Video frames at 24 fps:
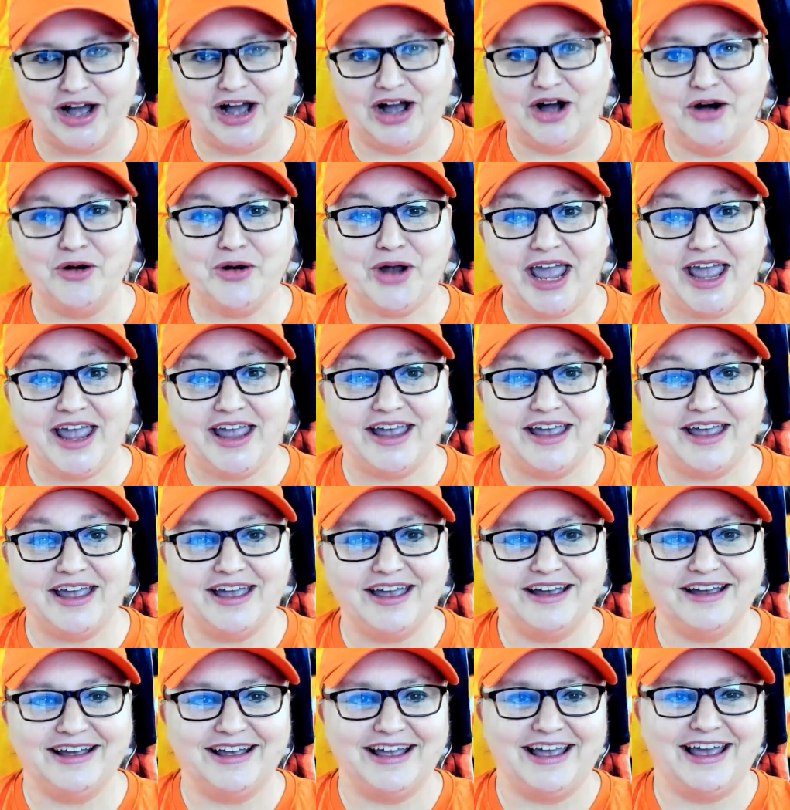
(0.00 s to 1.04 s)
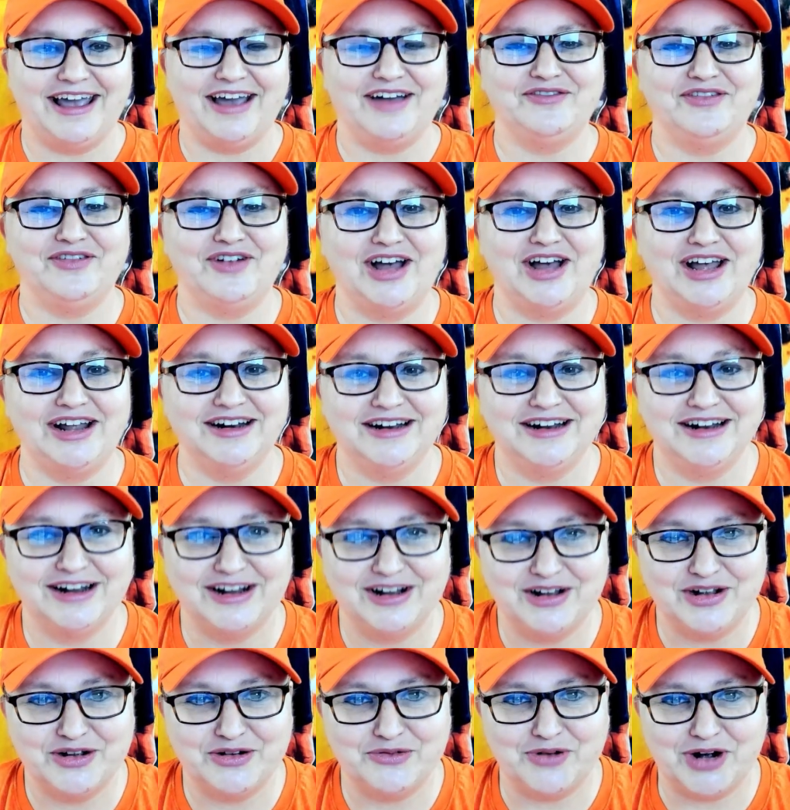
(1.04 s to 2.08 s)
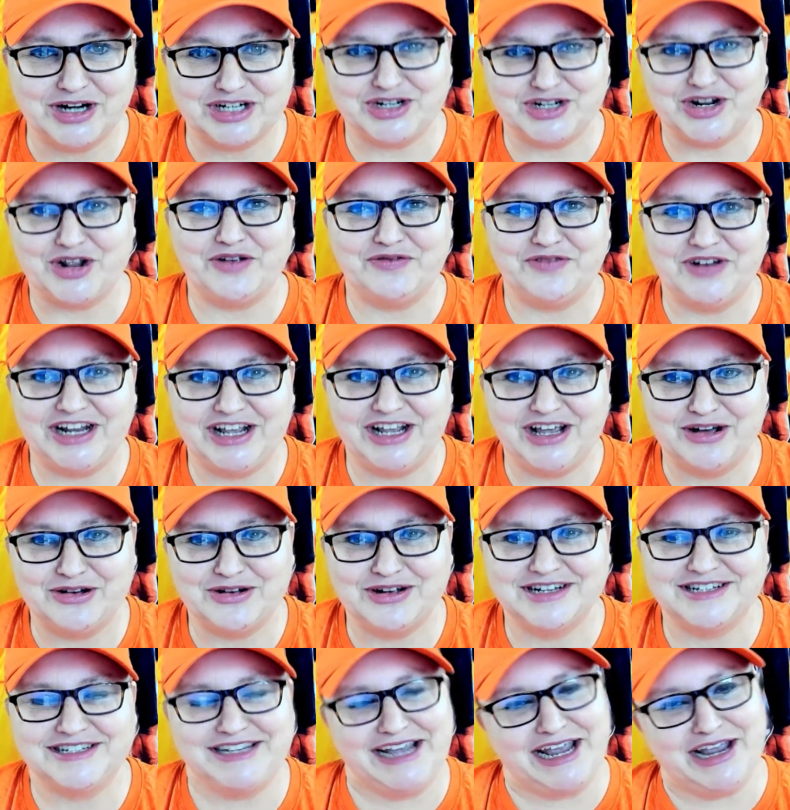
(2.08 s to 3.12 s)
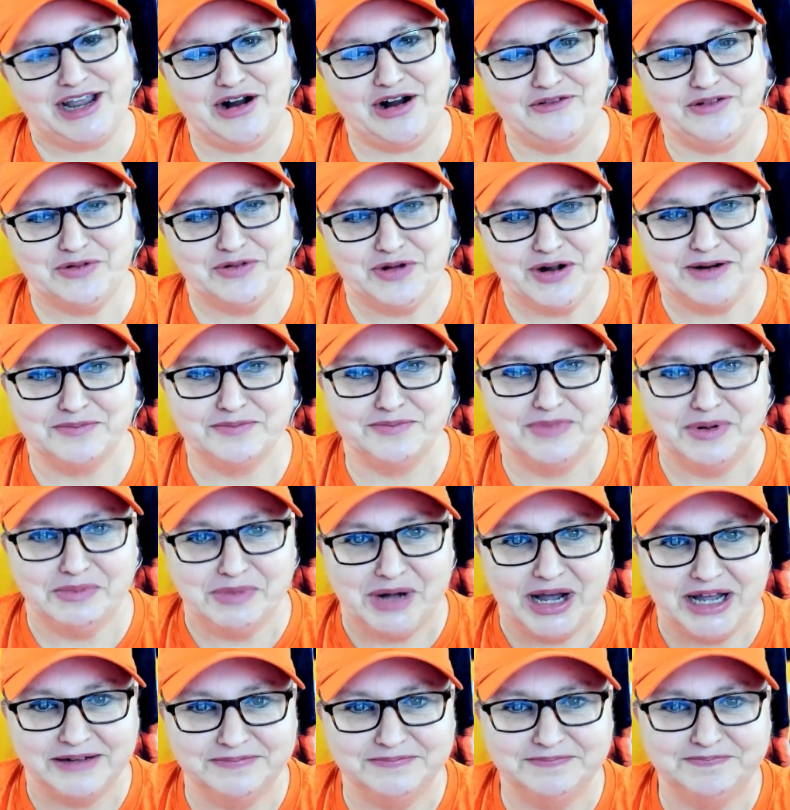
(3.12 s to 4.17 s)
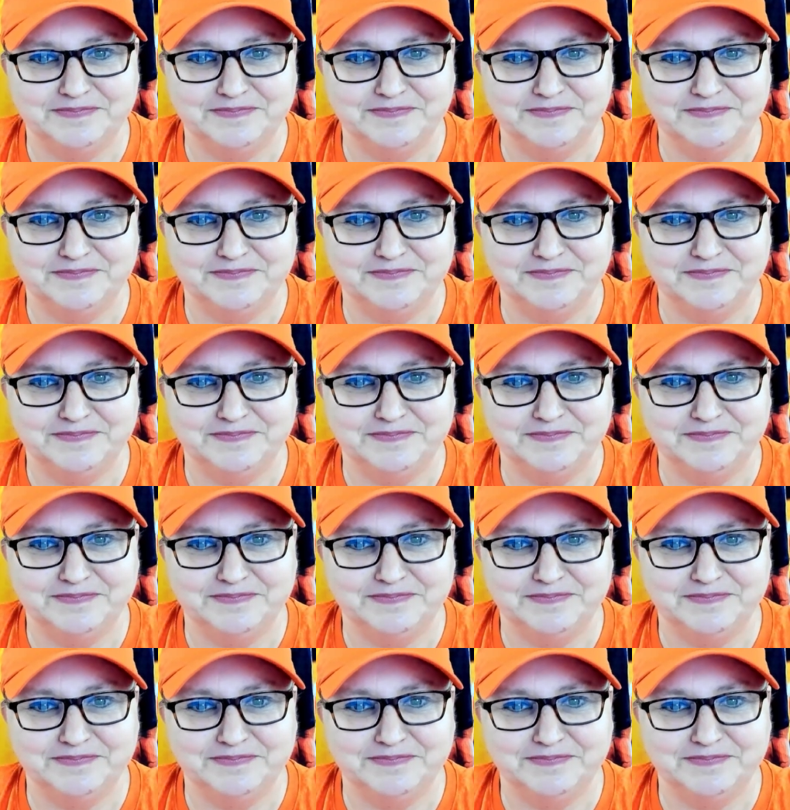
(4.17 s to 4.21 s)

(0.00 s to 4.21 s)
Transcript: Okay, have fun. Watch another video. Take care, everyone. Bye-bye.